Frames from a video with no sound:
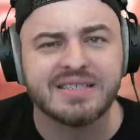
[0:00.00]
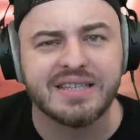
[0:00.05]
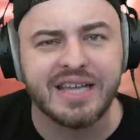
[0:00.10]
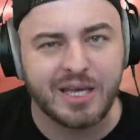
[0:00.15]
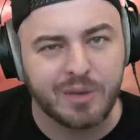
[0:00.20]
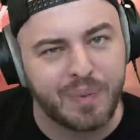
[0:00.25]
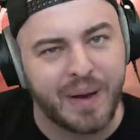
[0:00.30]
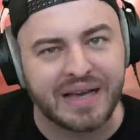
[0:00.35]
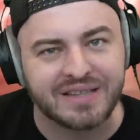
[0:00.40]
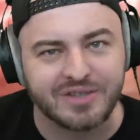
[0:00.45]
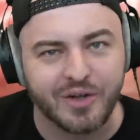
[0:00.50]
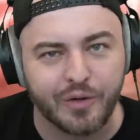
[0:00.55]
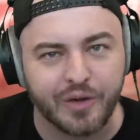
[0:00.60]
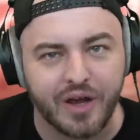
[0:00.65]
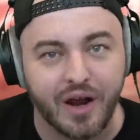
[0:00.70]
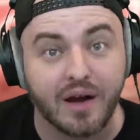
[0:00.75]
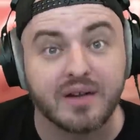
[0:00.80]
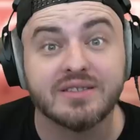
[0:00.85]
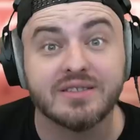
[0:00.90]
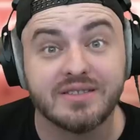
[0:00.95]
sneak past all
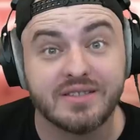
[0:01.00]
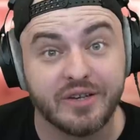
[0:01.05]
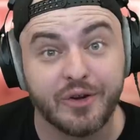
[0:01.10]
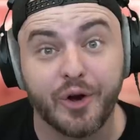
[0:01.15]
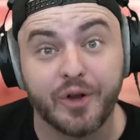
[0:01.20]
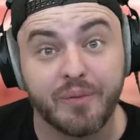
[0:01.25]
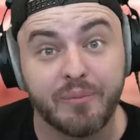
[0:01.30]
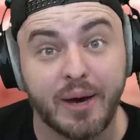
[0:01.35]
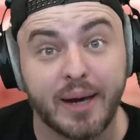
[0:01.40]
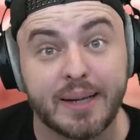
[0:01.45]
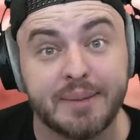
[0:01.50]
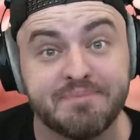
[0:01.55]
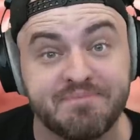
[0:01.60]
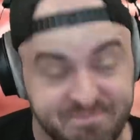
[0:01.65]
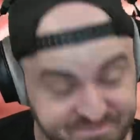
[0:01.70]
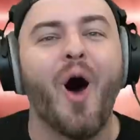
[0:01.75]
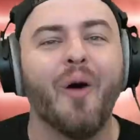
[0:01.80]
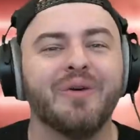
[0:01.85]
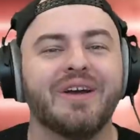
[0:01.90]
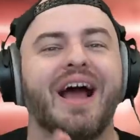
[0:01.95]
the guards and steal all the money.
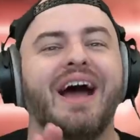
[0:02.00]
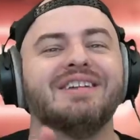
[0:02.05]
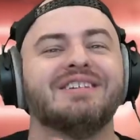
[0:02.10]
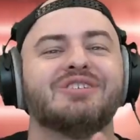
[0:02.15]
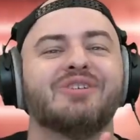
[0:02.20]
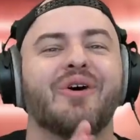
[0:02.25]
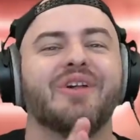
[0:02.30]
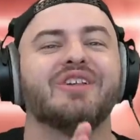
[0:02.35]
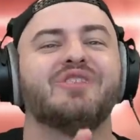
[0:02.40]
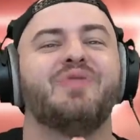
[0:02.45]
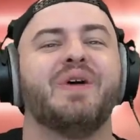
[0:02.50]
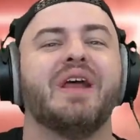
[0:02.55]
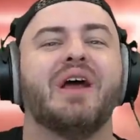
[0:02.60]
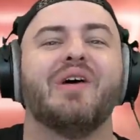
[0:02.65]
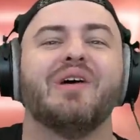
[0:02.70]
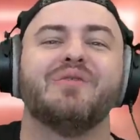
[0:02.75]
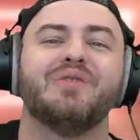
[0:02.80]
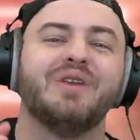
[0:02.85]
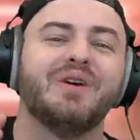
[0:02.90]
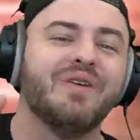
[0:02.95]
Hope you guys enjoy this
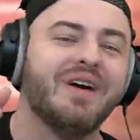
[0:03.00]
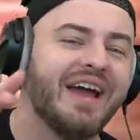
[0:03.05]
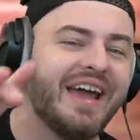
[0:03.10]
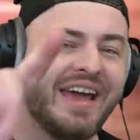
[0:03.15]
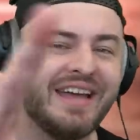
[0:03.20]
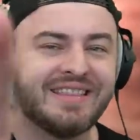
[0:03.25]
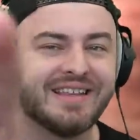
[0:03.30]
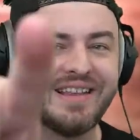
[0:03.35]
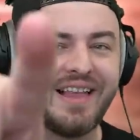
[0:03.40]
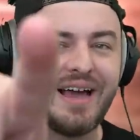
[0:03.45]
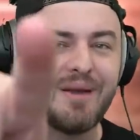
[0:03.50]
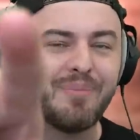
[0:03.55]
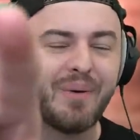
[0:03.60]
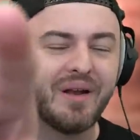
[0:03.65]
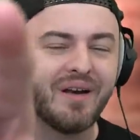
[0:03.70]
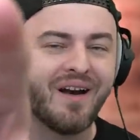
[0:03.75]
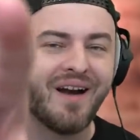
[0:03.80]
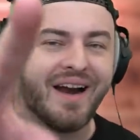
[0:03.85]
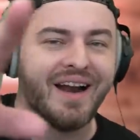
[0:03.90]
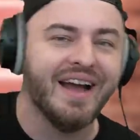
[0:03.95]
video. If you do, hit the like
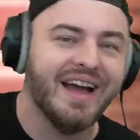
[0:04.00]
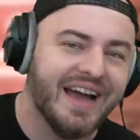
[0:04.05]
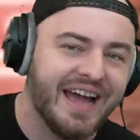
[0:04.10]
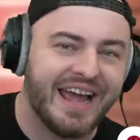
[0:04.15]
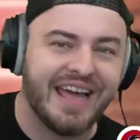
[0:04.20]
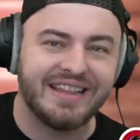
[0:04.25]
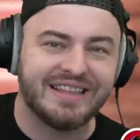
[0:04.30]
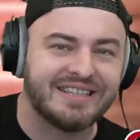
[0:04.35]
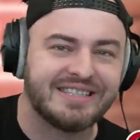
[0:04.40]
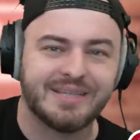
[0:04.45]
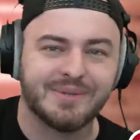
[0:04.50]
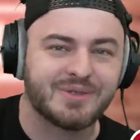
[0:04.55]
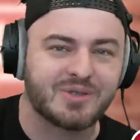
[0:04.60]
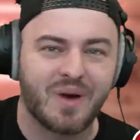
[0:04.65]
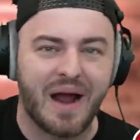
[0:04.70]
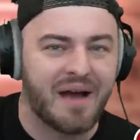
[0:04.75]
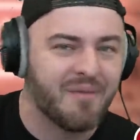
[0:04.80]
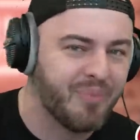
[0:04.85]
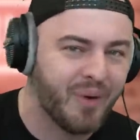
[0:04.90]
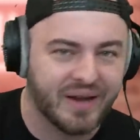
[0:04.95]
button, alright? Hit the
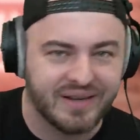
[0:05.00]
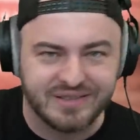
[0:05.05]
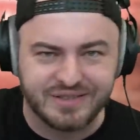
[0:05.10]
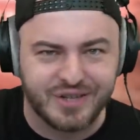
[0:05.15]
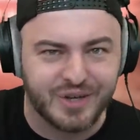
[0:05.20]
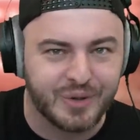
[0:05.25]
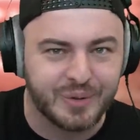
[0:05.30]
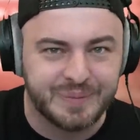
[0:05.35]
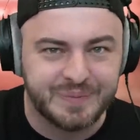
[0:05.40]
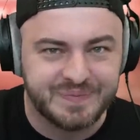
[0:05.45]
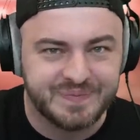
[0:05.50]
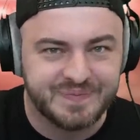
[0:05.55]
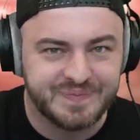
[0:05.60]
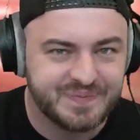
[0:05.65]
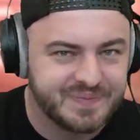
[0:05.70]
subscribe button too.